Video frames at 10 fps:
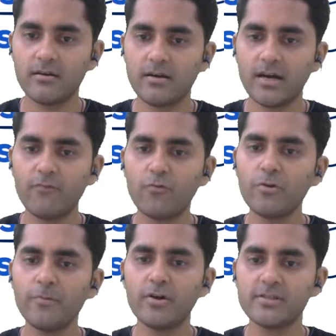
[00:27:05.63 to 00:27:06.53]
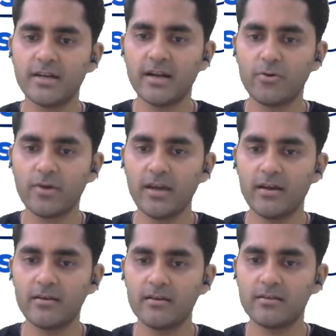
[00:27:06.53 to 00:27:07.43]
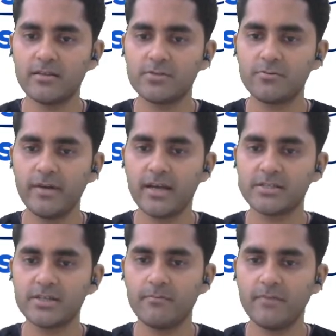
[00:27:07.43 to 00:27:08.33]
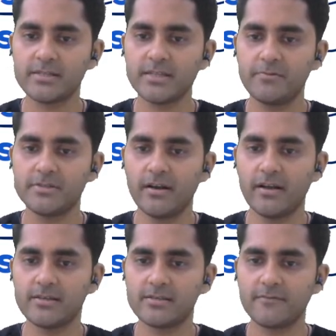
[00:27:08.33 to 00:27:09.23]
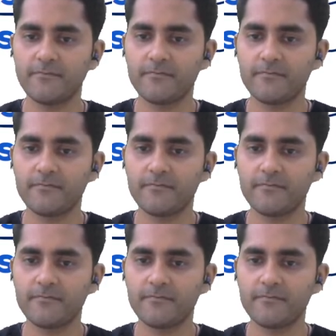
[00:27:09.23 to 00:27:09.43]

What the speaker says: I won't be on Sunday. Okay, except Sundays.